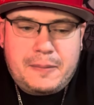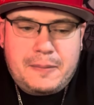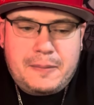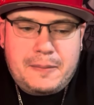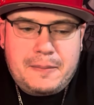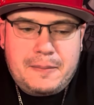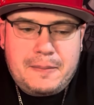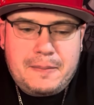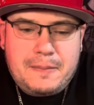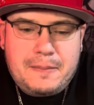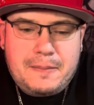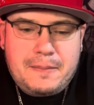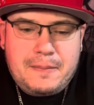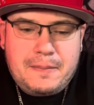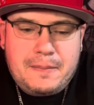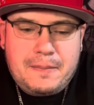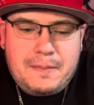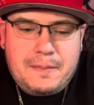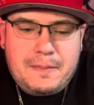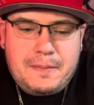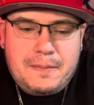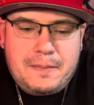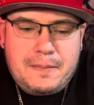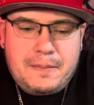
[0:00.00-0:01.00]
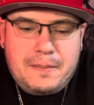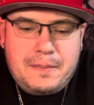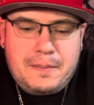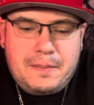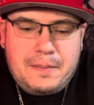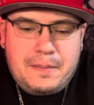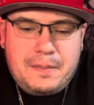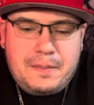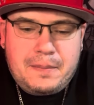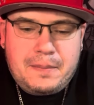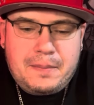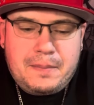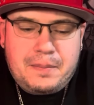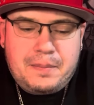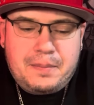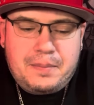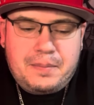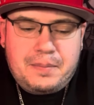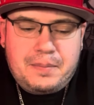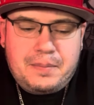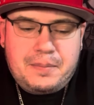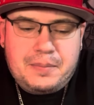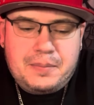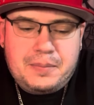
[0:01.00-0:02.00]

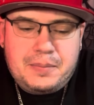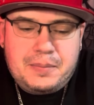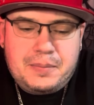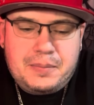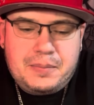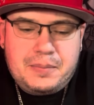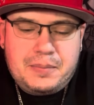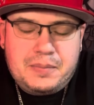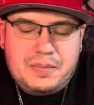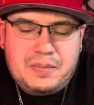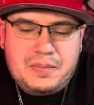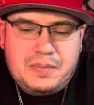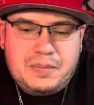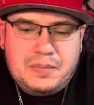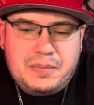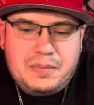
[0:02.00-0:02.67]
[no speech]